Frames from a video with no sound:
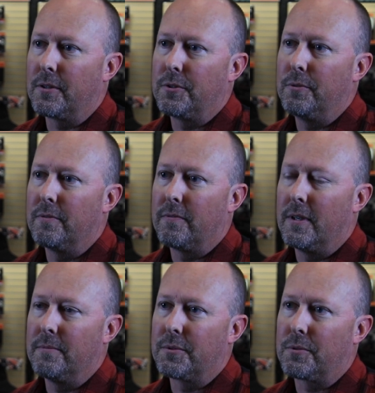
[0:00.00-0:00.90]
to and
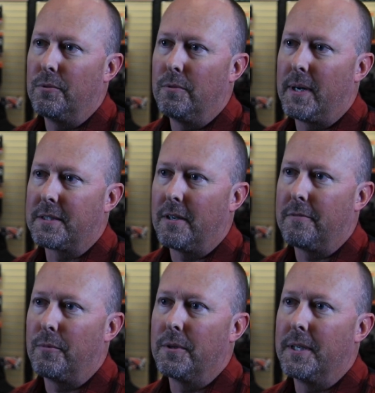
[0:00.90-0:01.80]
from school my
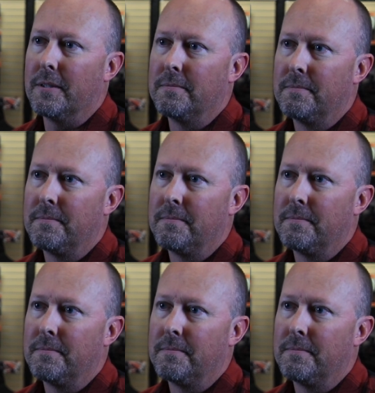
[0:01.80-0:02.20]
sophomore year.